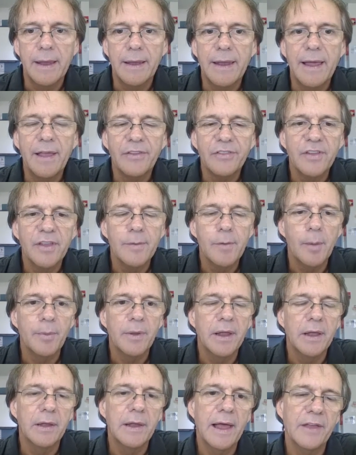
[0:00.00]
Now lastly, you
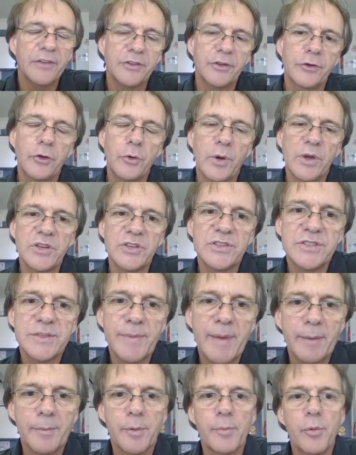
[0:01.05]
might be asked to do
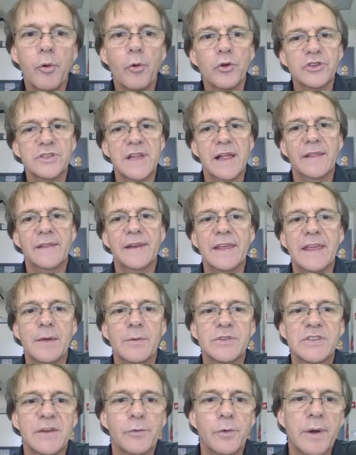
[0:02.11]
questions about proportionality
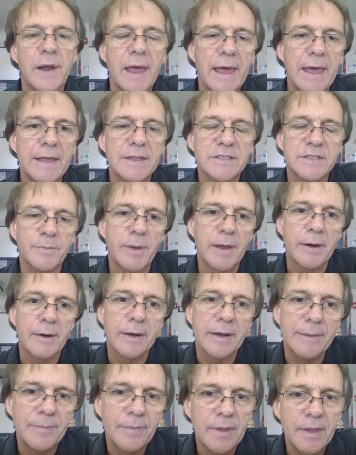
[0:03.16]
here, which everyone hates
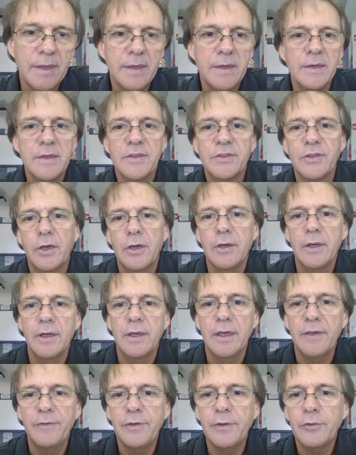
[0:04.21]
apparently. So
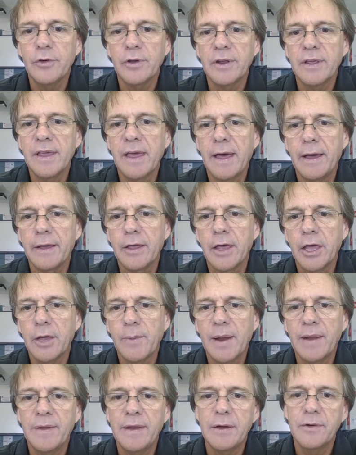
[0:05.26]
if you've got a car
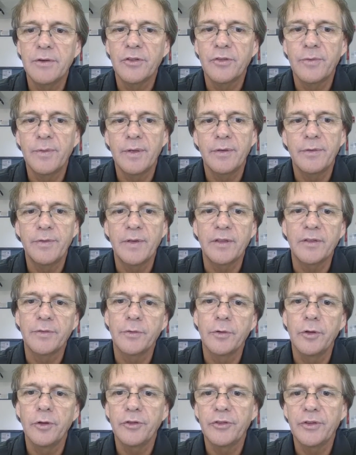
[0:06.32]
going around here at a
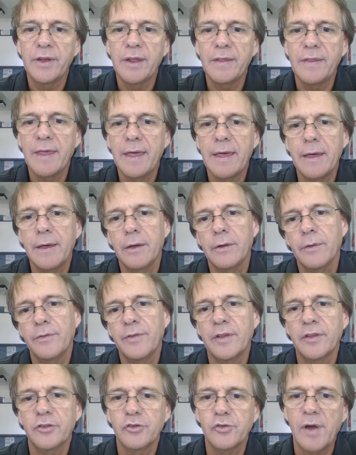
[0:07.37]
fixed velocity there on
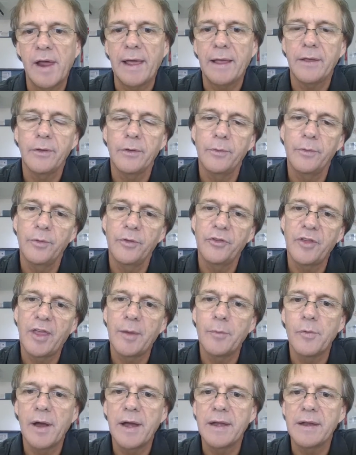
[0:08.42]
a fixed track of the
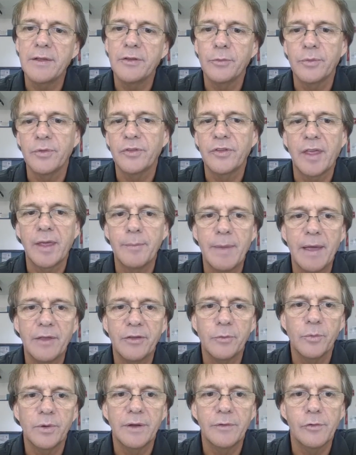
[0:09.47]
same radius with the same
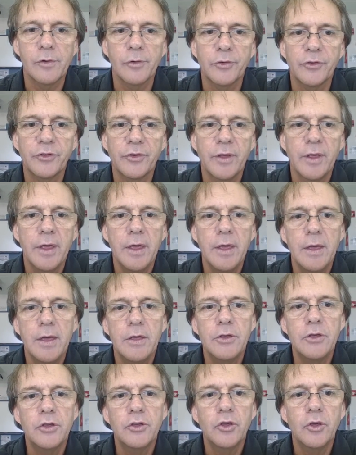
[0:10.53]
mass and whatever else,
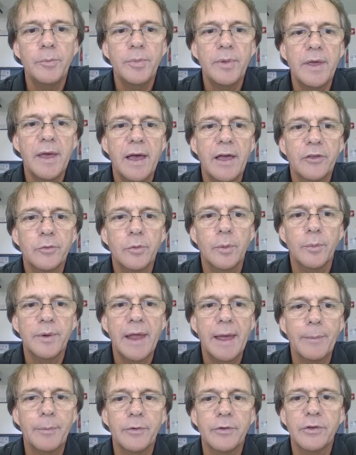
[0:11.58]
you could be asked what
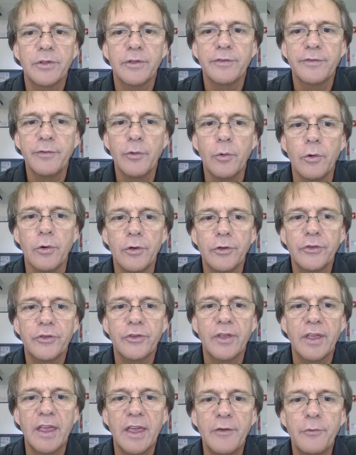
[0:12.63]
would happen to the
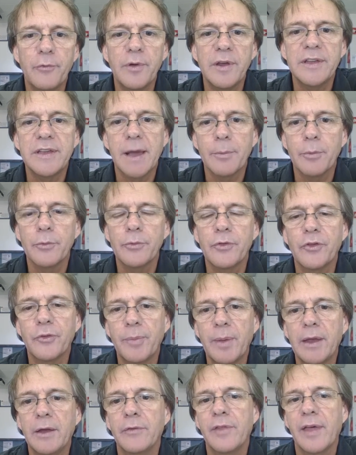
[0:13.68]
force if we doubled the
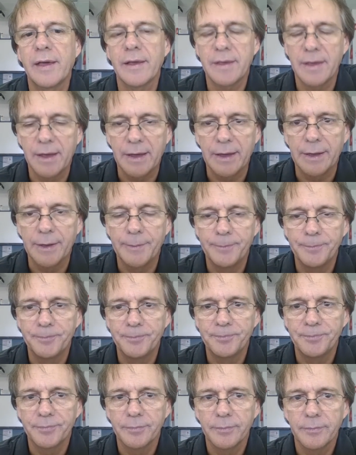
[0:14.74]
speed of that car.